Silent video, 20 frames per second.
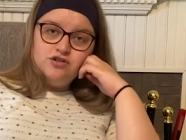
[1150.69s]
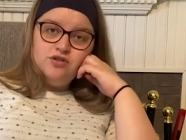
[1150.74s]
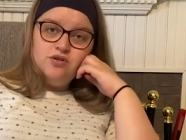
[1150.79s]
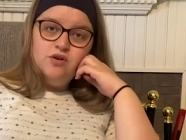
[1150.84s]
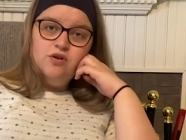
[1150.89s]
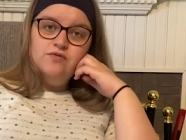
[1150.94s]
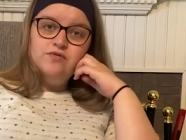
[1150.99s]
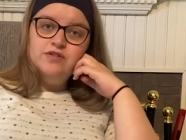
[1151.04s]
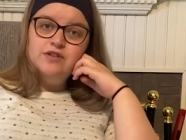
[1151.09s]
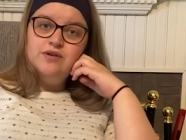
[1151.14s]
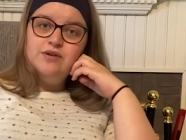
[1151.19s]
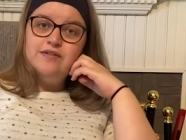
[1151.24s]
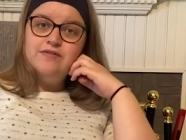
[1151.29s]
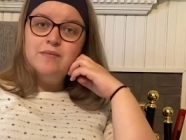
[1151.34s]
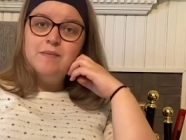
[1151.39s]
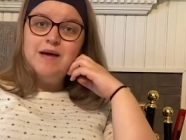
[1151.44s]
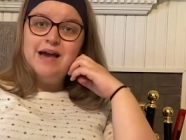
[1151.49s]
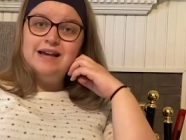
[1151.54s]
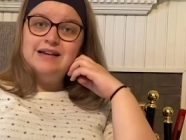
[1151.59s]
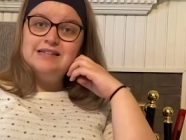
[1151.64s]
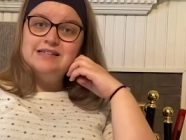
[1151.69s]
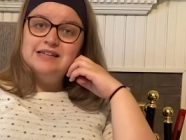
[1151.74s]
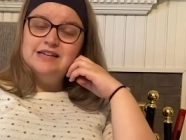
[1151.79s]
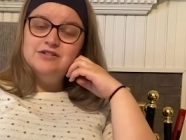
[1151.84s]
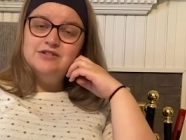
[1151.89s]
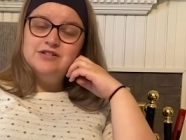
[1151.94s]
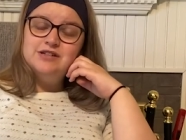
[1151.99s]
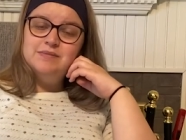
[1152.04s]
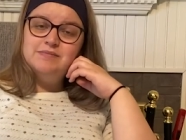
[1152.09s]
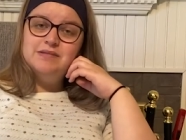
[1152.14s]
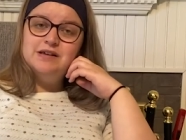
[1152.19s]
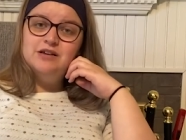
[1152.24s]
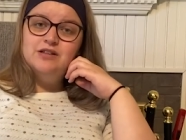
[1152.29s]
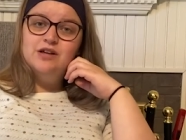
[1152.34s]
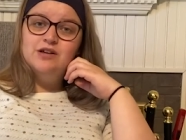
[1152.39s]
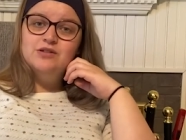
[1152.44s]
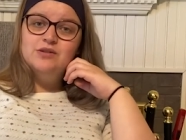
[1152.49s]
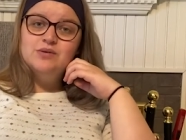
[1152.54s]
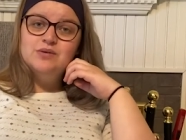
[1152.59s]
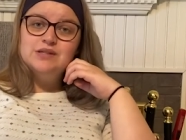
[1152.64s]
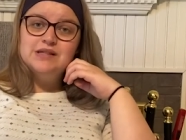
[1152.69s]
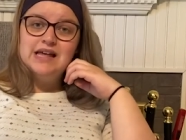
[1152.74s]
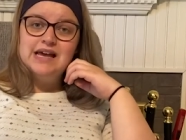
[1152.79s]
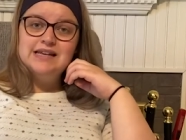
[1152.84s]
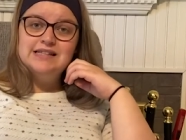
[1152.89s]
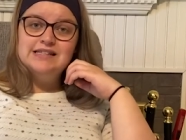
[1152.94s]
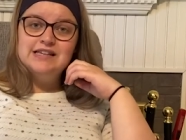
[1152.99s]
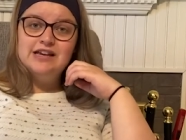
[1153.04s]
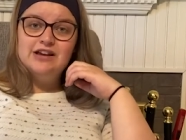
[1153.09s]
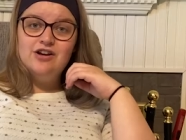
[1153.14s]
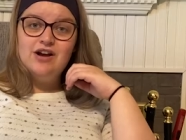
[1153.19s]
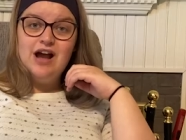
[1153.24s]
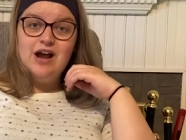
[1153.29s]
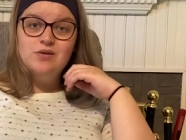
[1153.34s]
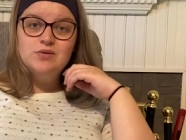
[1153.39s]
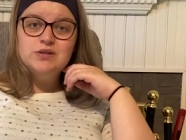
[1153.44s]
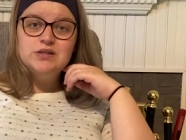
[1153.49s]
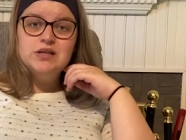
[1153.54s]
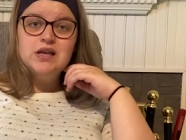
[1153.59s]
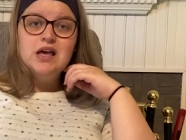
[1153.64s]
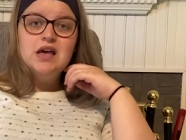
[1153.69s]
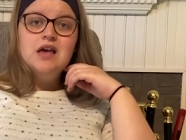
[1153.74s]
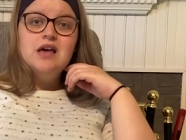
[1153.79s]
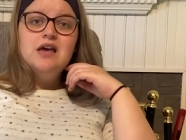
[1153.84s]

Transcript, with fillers: So hopefully you have a magazine or something along those lines at your house.